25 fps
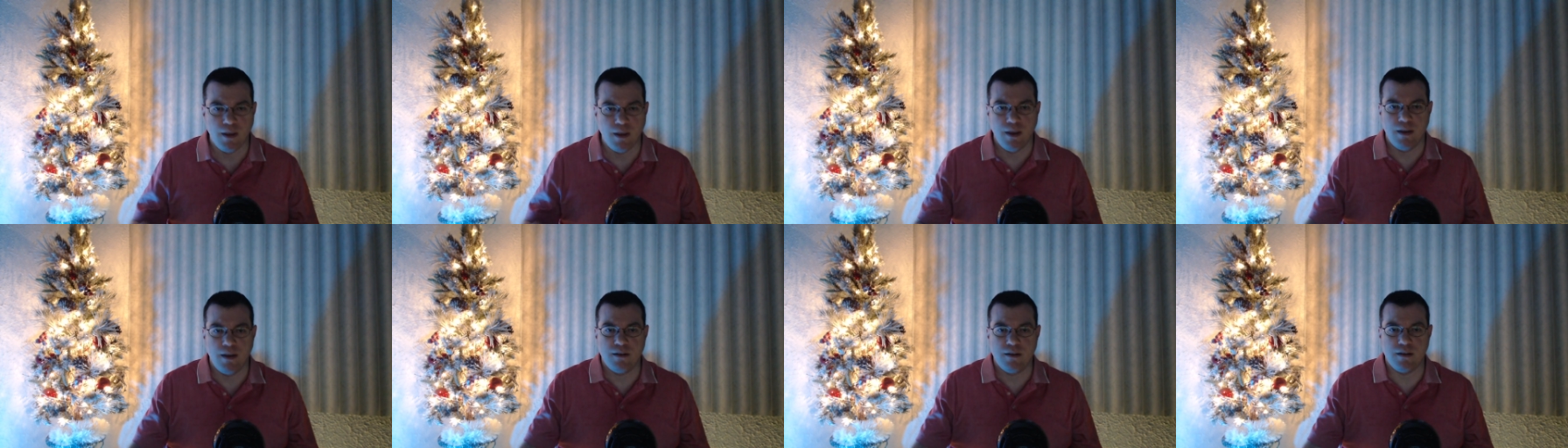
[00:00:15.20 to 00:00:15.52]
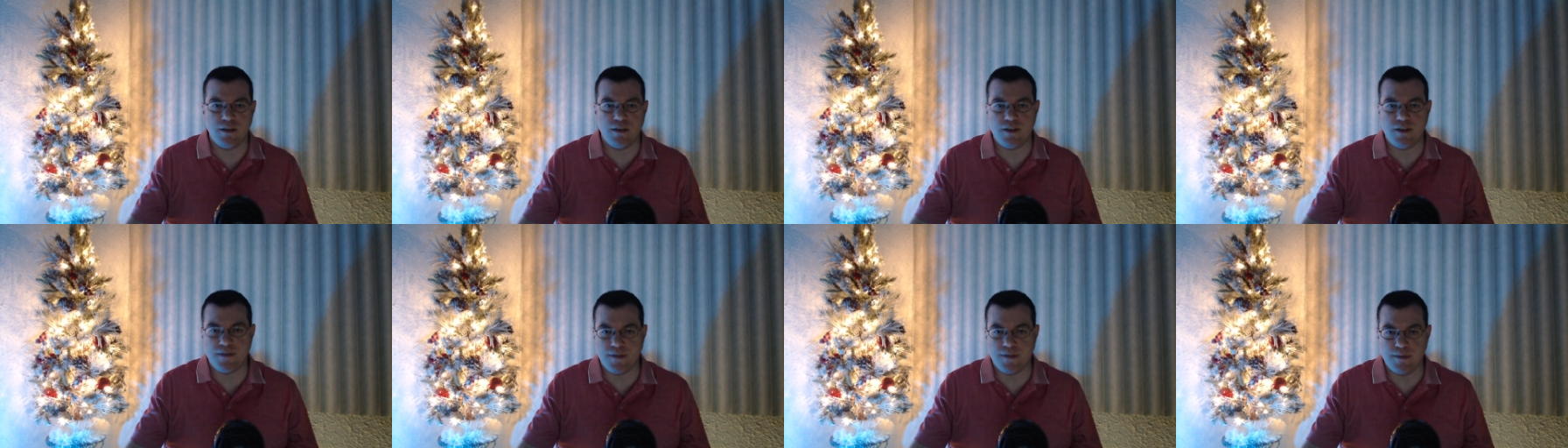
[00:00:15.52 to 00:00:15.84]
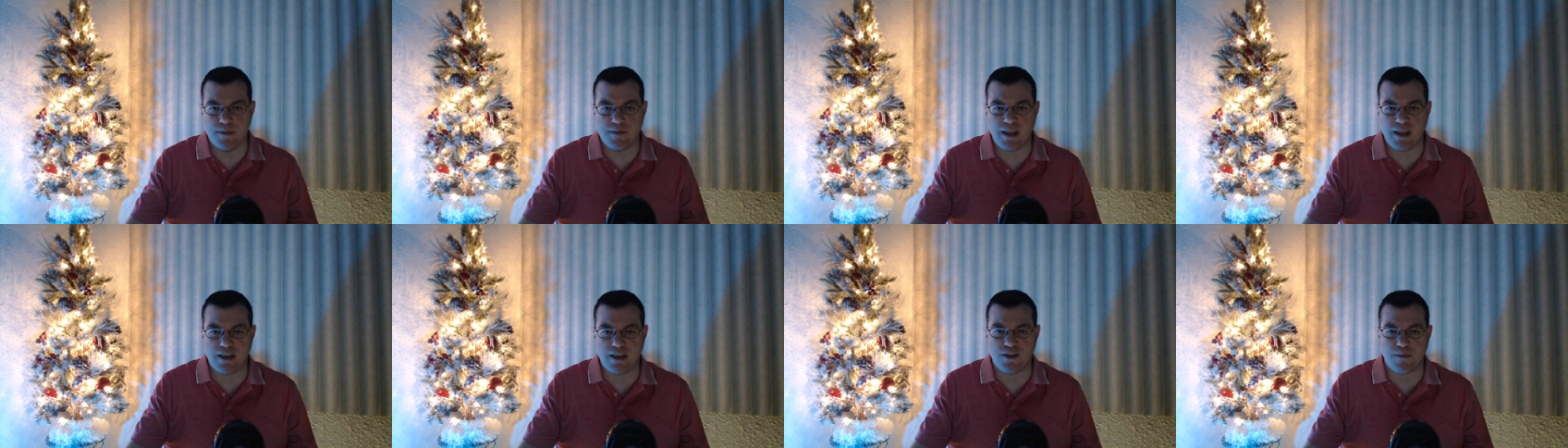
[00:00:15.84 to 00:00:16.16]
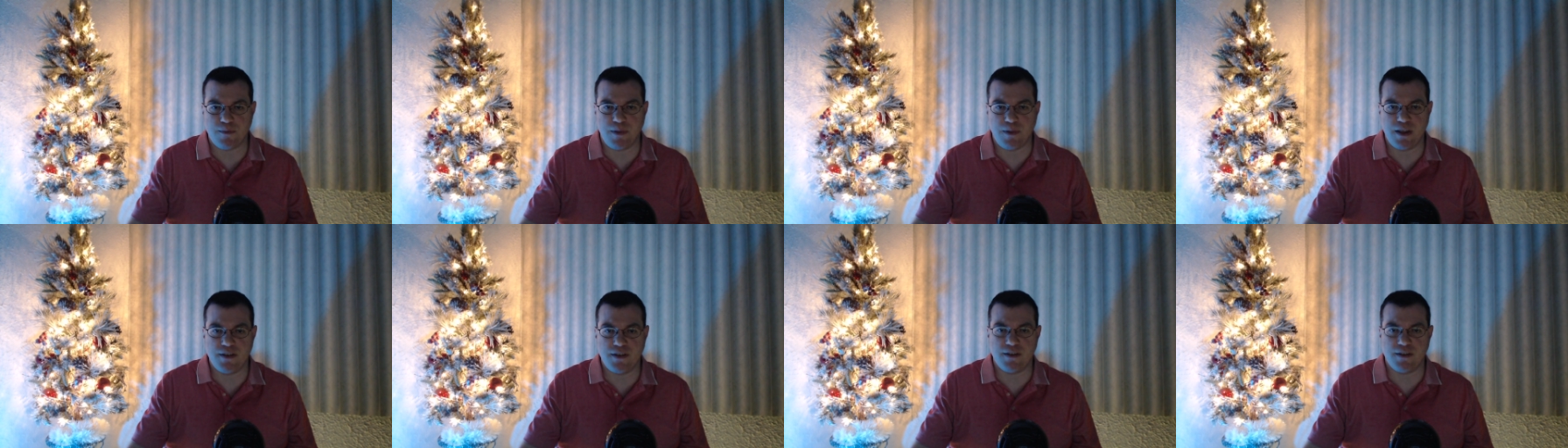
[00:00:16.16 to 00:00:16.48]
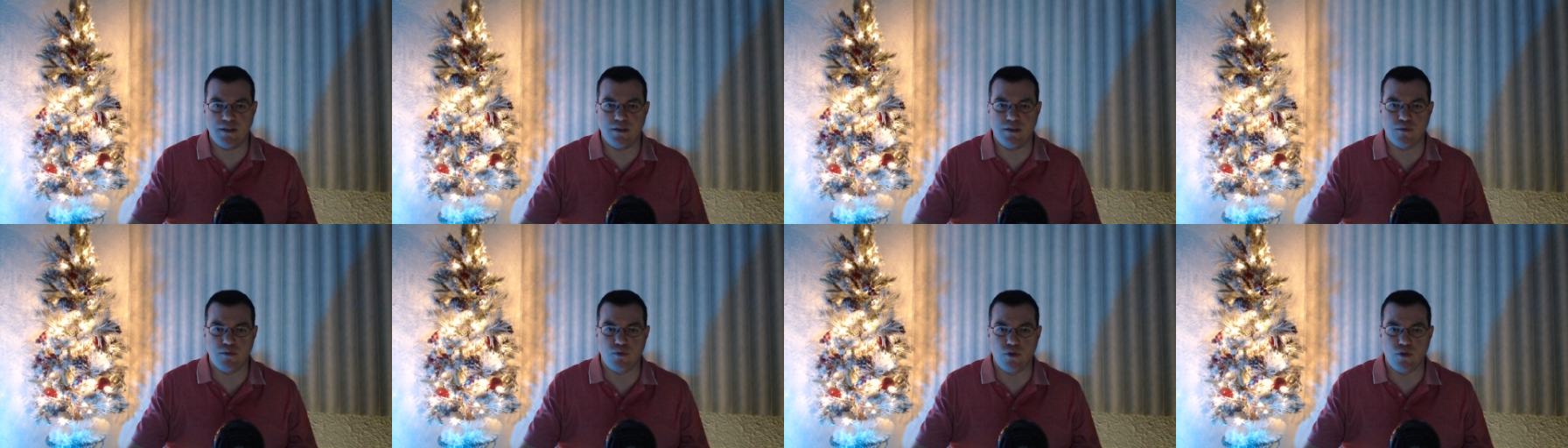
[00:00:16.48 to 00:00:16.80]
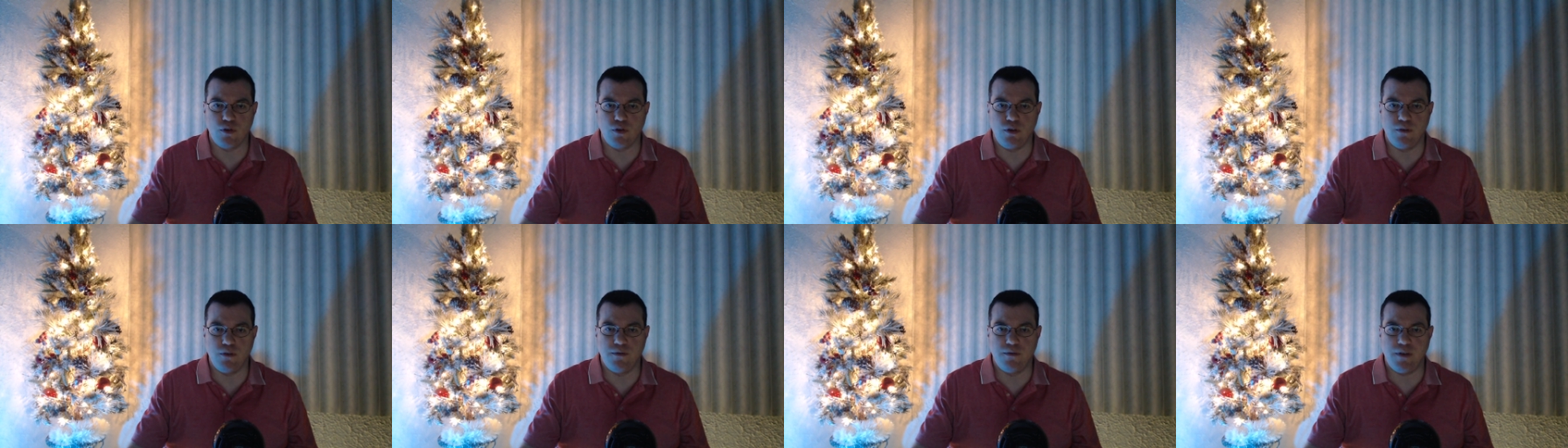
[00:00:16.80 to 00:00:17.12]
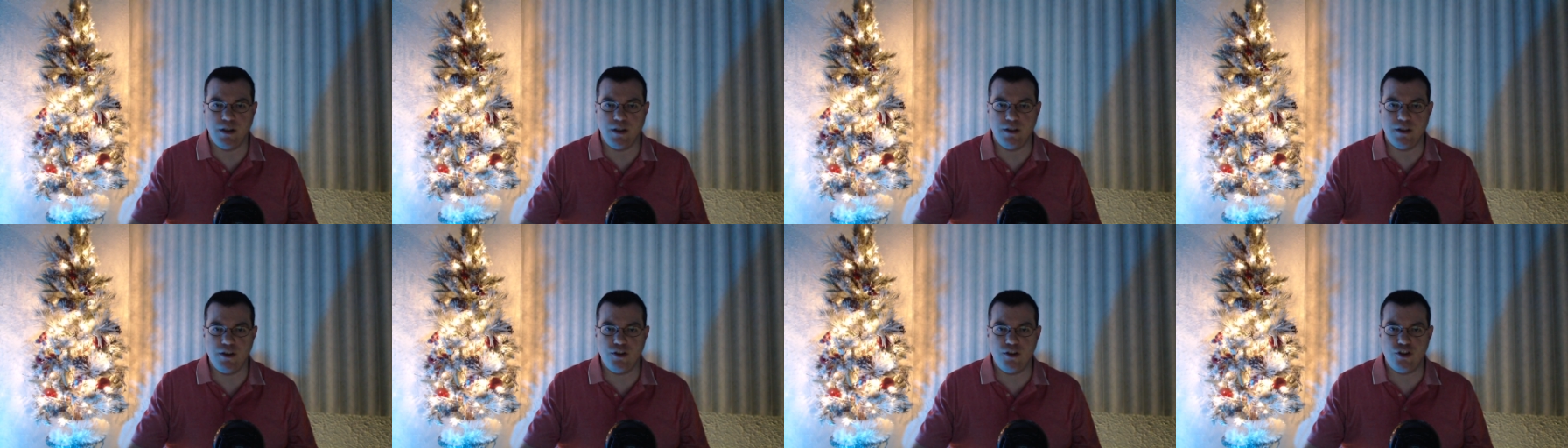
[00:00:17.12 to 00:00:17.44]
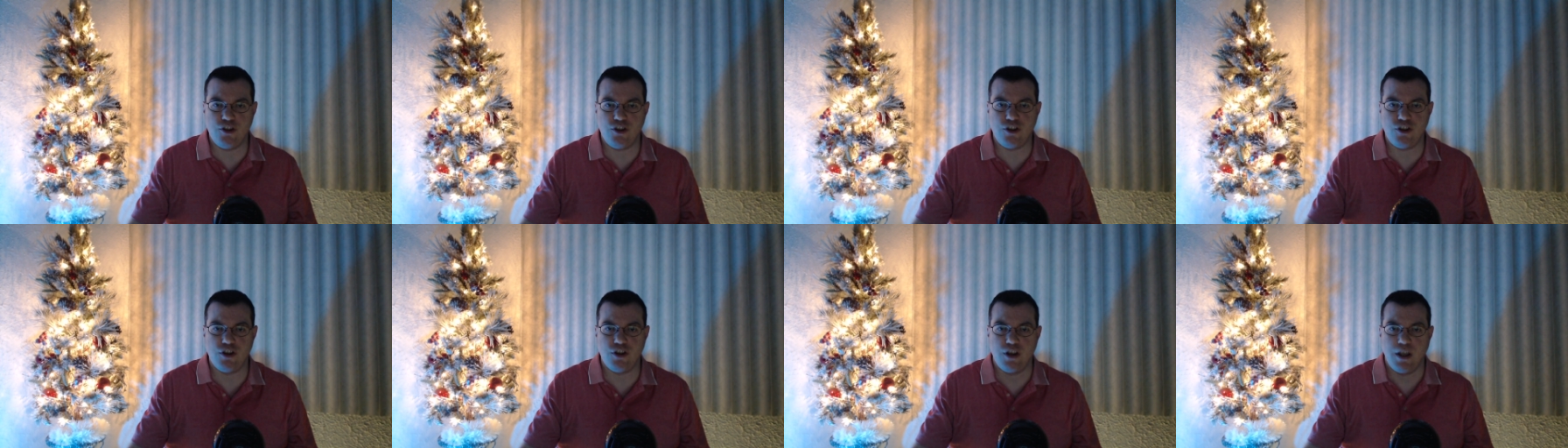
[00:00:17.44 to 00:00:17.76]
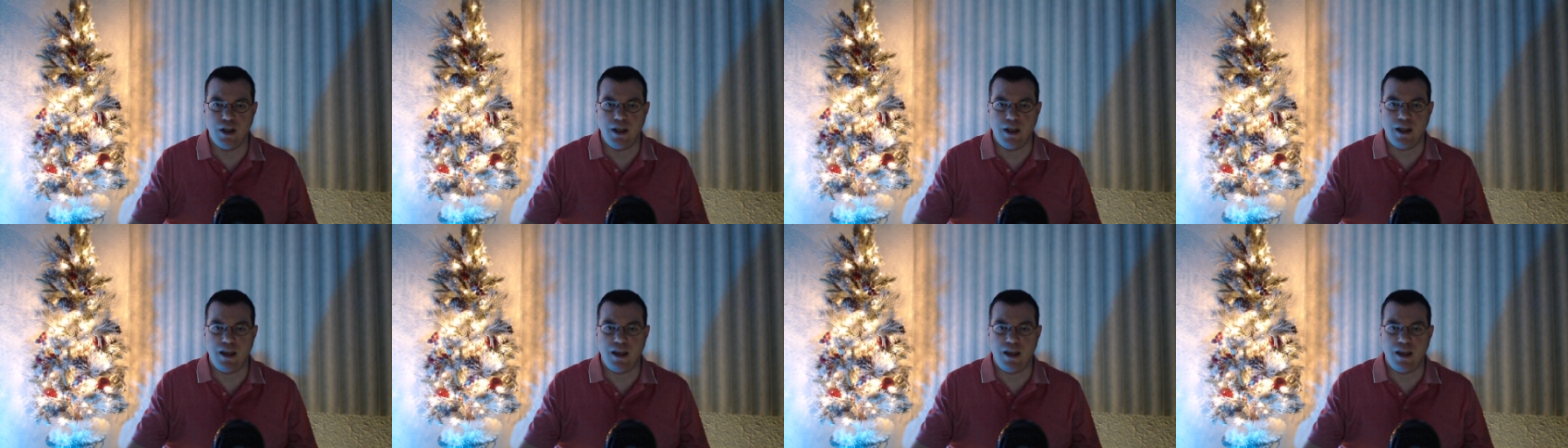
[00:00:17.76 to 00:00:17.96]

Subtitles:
Now this film takes place in the rural village